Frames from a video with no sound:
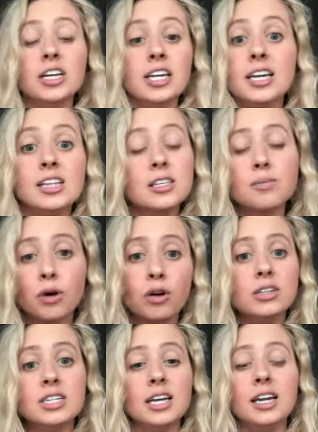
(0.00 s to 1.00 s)
needs
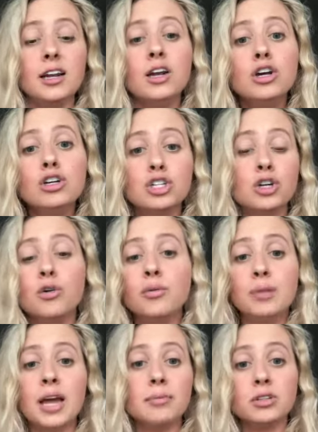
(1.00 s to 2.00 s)
protein to
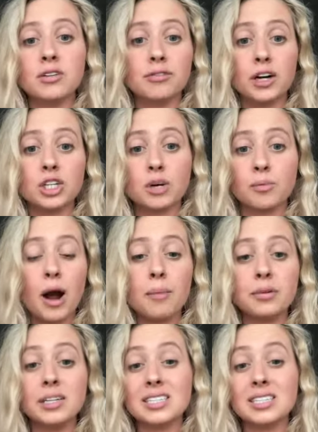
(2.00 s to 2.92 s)
be able to function properly.